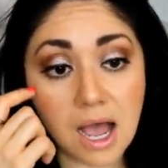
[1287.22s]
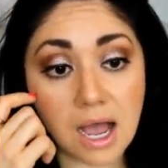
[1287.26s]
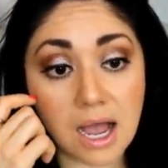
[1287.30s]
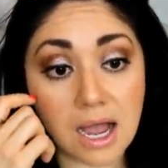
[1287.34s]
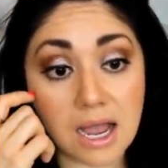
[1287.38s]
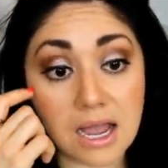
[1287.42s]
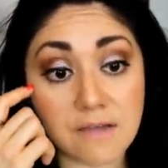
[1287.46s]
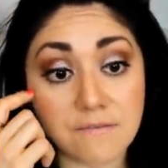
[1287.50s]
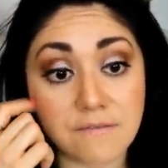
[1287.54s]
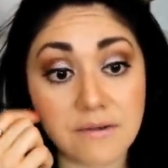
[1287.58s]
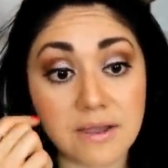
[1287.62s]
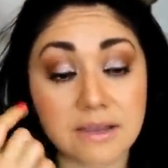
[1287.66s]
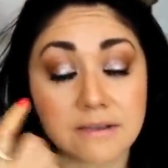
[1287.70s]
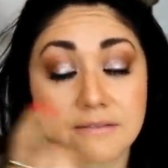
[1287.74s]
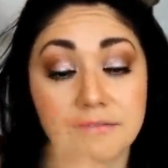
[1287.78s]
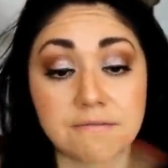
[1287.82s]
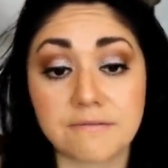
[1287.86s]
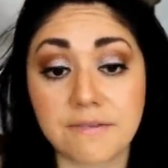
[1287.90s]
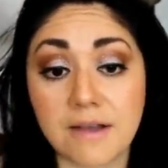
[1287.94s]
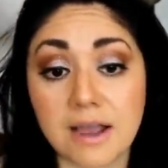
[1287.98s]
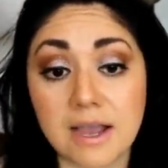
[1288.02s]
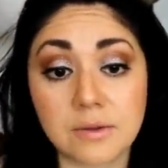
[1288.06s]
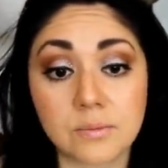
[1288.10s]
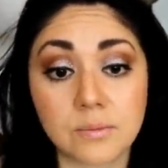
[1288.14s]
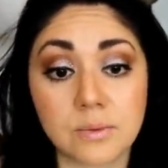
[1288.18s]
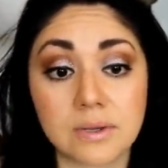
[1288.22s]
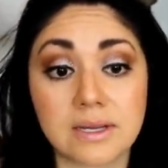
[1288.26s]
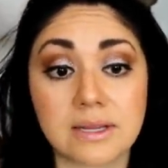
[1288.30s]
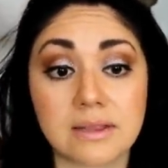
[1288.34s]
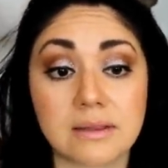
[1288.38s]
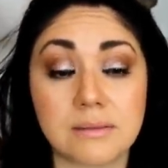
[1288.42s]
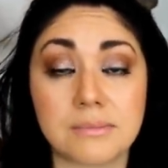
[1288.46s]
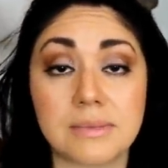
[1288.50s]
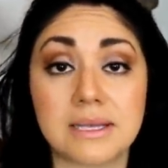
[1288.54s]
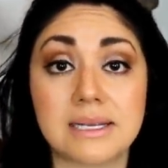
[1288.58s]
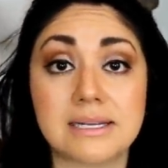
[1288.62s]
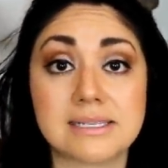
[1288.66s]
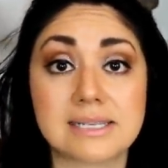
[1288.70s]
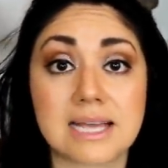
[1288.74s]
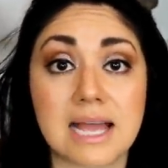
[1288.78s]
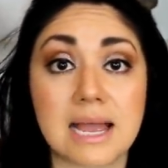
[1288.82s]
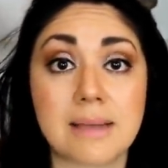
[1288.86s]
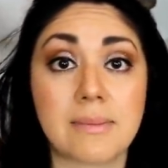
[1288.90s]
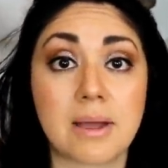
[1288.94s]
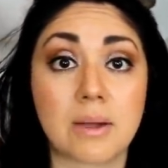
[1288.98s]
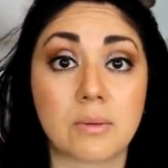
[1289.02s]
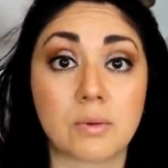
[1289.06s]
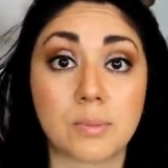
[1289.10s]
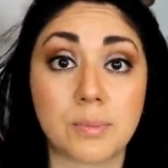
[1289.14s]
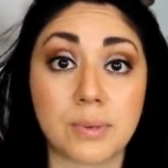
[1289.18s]
Uh, if I can find one in the
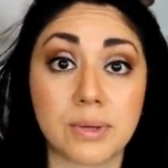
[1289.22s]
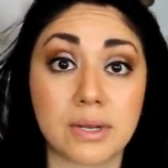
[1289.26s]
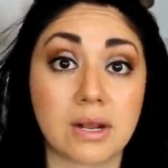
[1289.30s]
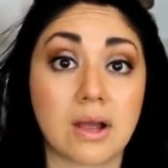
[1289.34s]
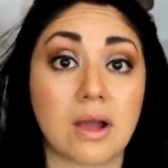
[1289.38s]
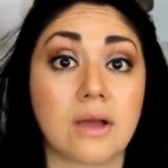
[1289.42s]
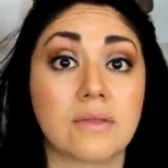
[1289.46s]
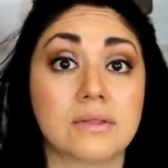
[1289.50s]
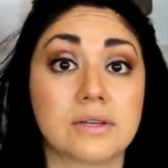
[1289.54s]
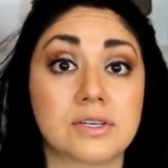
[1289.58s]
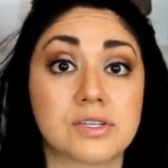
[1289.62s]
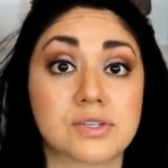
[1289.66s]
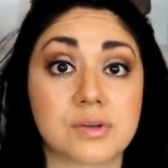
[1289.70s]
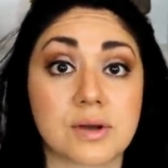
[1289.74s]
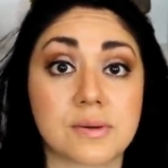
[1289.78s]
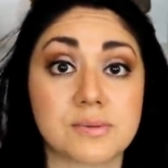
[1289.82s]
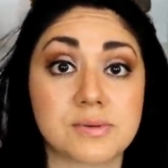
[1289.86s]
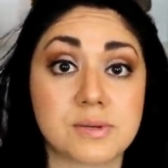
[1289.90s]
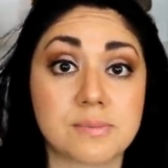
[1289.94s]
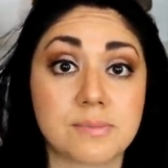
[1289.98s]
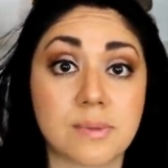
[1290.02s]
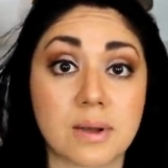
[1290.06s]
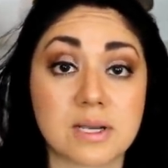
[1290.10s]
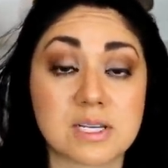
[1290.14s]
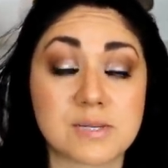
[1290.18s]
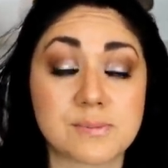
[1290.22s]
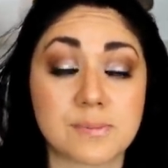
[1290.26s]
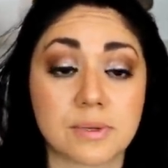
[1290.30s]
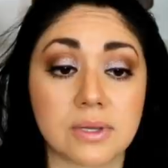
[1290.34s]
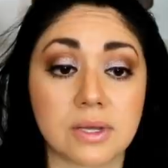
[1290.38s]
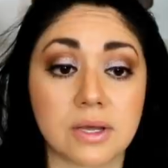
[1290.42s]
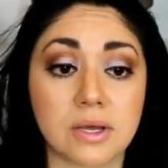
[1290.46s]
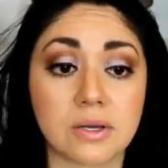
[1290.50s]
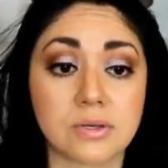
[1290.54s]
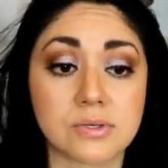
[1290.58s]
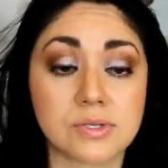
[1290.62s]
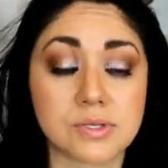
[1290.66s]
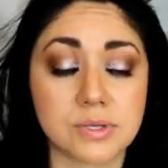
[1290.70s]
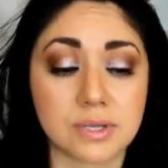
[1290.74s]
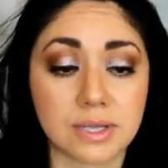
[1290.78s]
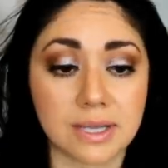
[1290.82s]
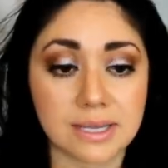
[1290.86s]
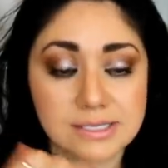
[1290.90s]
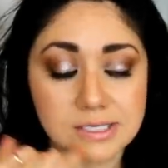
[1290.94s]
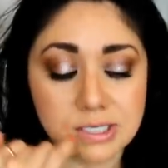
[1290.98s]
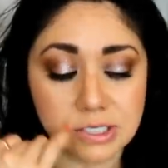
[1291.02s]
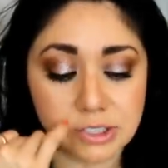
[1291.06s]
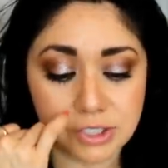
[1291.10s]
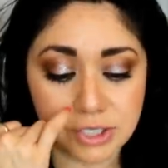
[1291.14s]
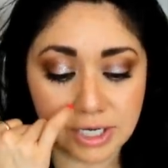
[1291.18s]
meantime, I will put it on the description box below so you
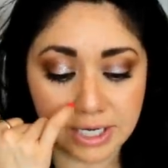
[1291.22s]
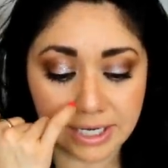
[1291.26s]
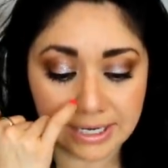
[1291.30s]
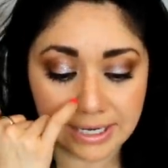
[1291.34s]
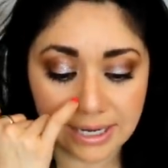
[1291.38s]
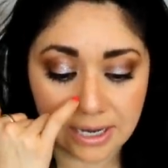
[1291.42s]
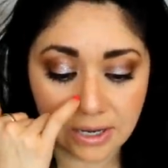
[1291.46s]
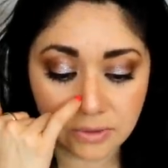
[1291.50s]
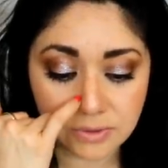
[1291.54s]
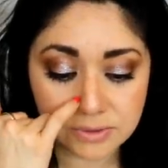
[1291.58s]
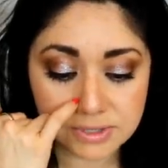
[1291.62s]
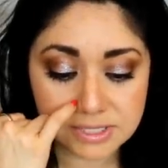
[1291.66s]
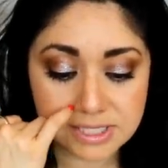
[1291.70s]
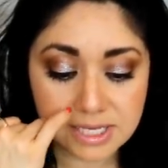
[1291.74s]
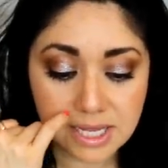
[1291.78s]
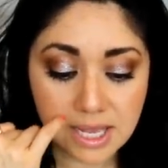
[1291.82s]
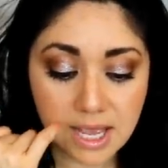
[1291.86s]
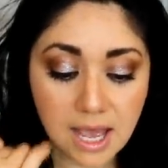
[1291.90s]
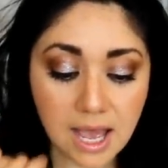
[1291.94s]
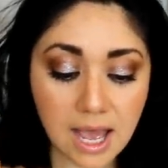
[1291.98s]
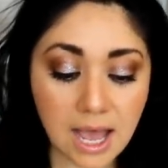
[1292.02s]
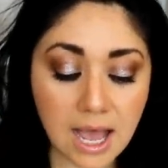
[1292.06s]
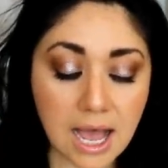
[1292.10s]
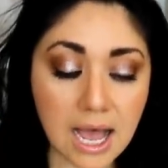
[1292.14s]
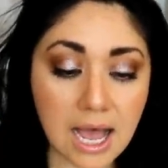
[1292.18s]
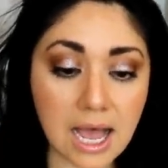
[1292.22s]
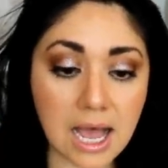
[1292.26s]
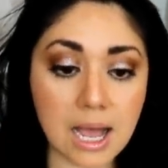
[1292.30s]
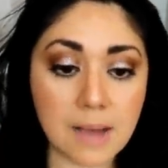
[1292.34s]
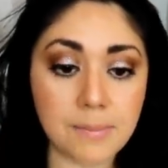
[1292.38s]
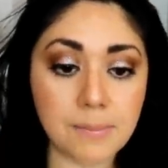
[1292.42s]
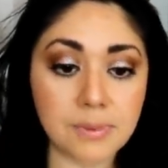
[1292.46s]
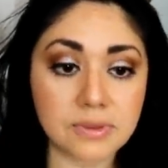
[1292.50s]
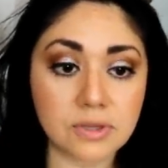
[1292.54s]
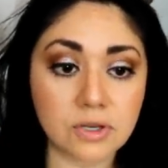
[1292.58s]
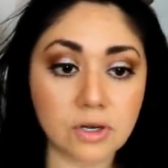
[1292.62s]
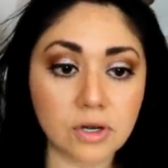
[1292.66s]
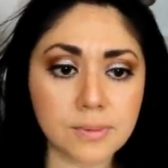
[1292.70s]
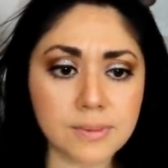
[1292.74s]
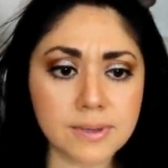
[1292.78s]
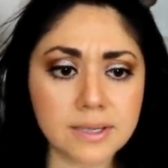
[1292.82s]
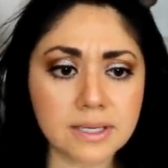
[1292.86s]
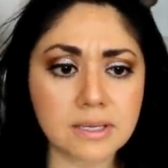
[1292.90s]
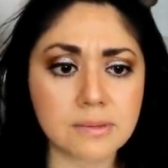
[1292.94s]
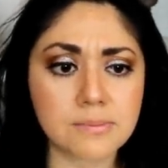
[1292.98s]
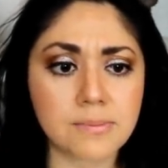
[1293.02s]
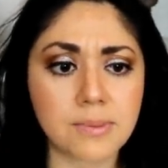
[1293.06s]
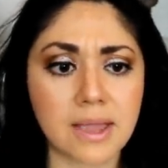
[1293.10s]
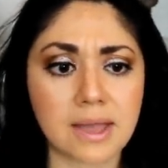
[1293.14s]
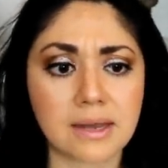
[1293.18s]
guys can check it out. Uh, but the Urban
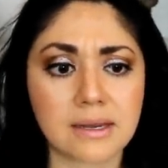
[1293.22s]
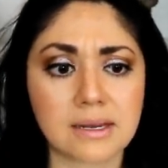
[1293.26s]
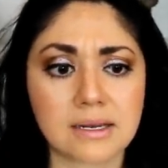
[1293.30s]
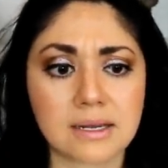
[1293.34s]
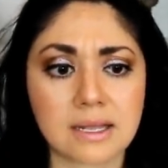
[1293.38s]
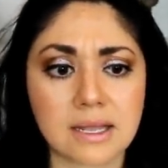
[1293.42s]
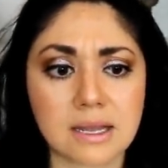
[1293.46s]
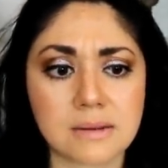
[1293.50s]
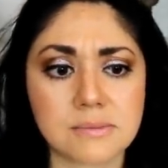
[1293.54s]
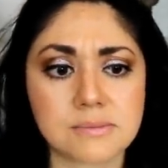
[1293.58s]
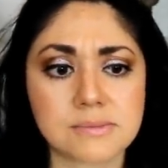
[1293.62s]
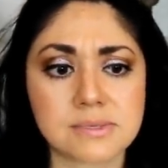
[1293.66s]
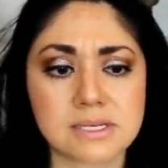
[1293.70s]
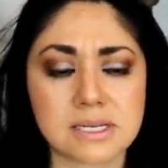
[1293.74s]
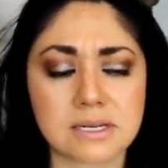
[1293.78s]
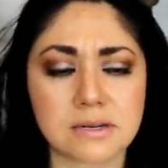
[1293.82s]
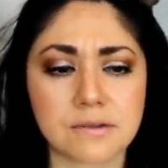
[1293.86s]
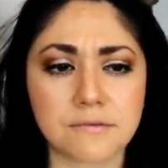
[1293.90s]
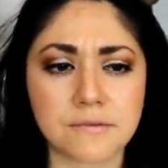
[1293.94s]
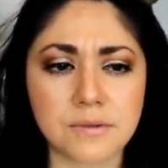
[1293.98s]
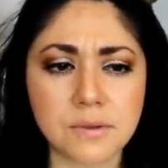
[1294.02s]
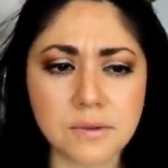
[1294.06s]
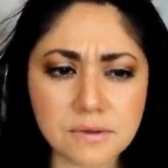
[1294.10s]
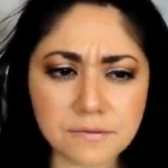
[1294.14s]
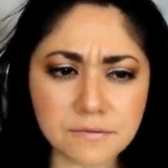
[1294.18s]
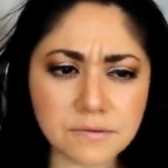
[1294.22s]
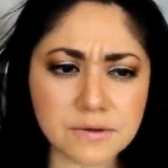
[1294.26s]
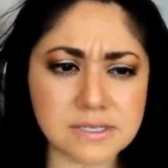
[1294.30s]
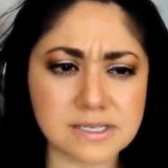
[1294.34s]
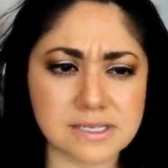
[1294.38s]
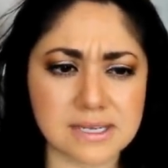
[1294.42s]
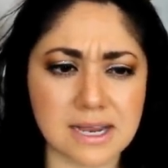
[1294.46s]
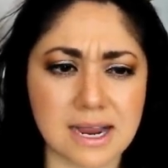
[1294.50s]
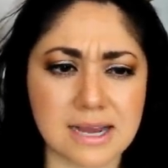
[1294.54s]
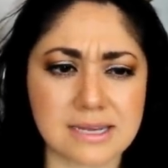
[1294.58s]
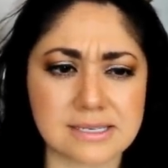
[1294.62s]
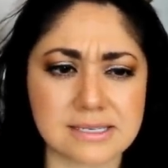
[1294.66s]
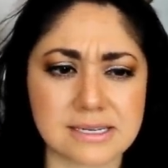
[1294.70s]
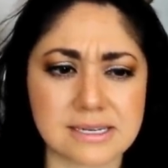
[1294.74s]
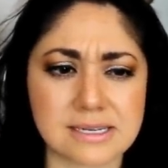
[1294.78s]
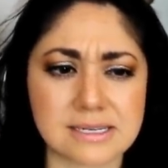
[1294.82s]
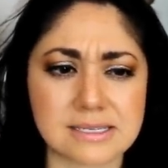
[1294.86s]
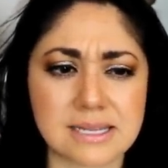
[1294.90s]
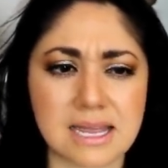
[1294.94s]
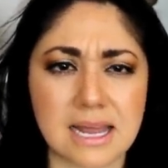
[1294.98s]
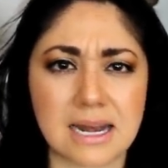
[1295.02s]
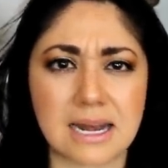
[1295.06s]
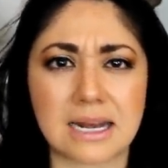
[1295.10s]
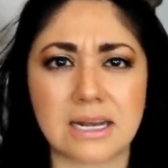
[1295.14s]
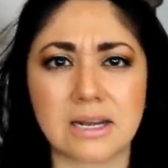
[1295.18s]
Companion comes in a few different
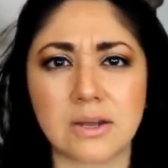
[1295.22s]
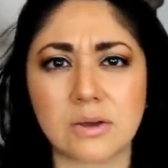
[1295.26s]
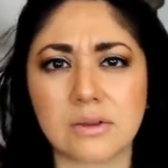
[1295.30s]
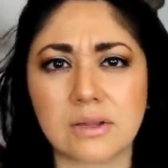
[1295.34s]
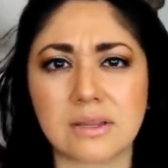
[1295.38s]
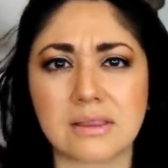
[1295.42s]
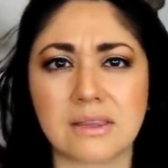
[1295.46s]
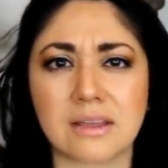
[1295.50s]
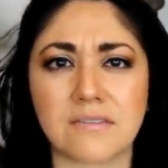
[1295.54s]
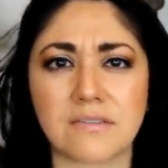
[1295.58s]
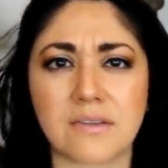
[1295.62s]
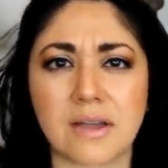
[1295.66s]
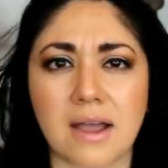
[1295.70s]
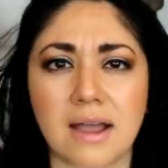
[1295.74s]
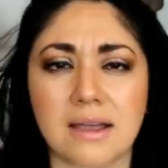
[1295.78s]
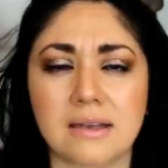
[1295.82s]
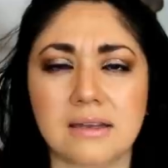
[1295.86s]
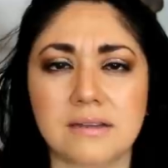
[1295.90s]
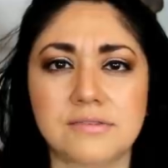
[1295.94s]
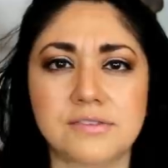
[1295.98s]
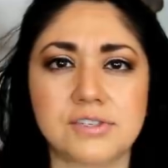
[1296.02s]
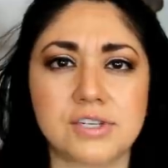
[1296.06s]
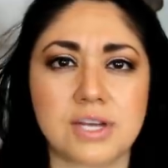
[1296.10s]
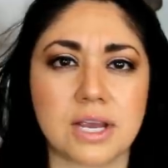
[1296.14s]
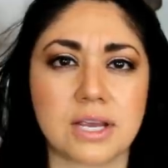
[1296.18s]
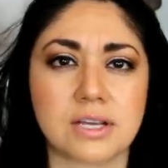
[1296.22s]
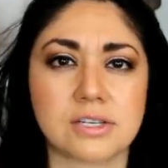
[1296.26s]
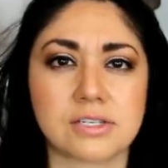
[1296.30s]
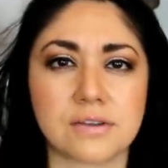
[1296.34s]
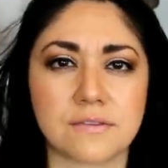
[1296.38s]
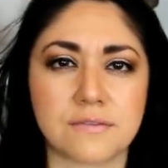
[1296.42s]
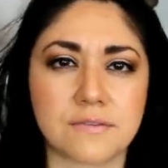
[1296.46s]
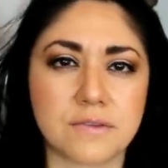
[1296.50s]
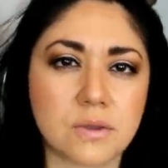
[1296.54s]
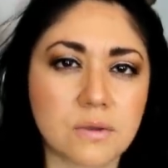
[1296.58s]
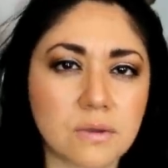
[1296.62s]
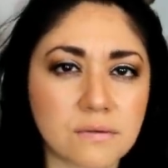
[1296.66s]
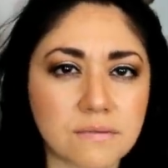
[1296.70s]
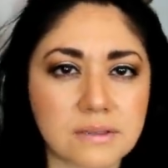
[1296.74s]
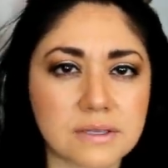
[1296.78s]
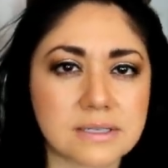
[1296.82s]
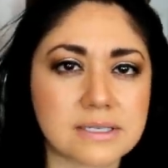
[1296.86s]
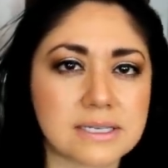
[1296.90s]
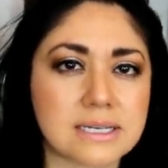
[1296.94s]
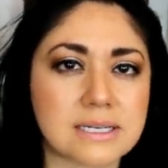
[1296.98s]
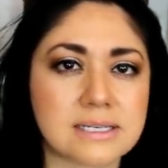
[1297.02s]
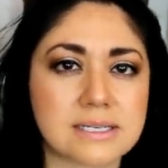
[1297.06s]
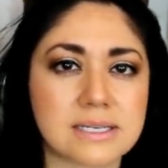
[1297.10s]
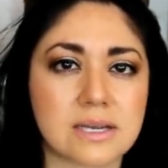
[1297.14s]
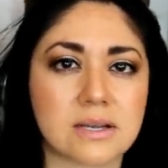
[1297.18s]
sizes, and I know that they've kind of changed a few of the
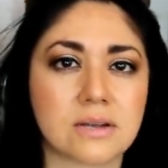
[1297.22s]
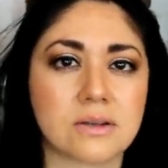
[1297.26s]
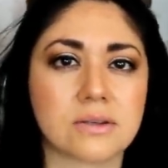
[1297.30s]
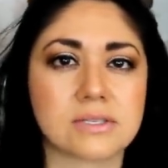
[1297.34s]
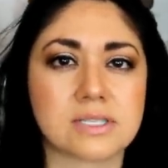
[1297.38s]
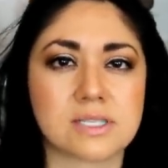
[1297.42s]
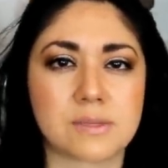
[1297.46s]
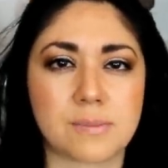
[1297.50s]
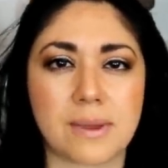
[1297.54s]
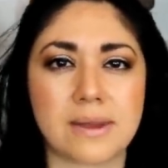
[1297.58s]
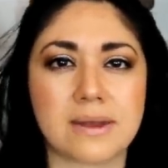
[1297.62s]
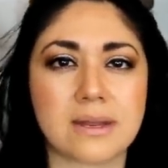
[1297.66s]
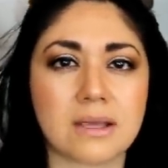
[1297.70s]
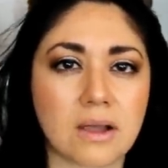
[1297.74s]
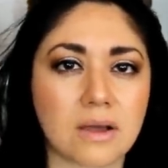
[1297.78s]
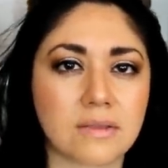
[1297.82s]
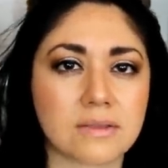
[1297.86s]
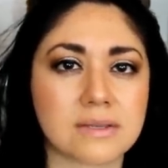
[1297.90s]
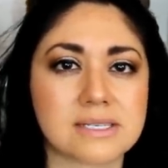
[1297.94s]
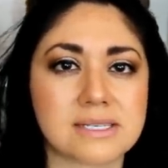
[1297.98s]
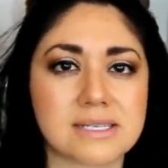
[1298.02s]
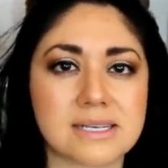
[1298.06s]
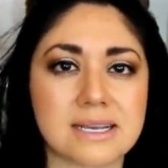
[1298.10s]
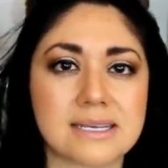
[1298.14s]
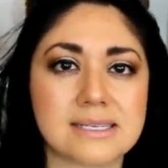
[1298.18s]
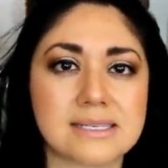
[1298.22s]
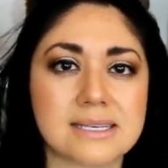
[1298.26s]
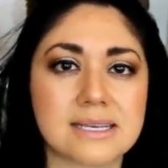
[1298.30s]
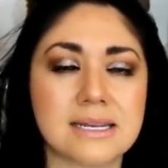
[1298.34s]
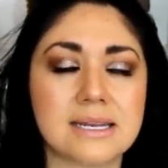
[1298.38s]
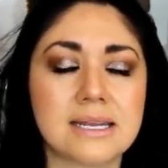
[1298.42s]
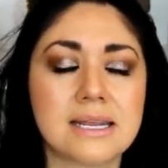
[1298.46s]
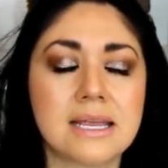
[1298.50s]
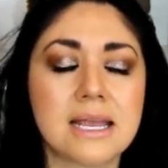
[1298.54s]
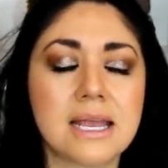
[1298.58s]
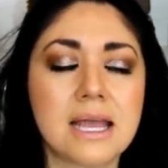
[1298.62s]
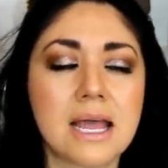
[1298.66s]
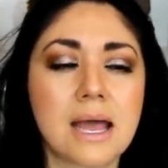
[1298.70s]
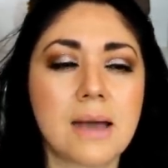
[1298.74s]
details depending on the season,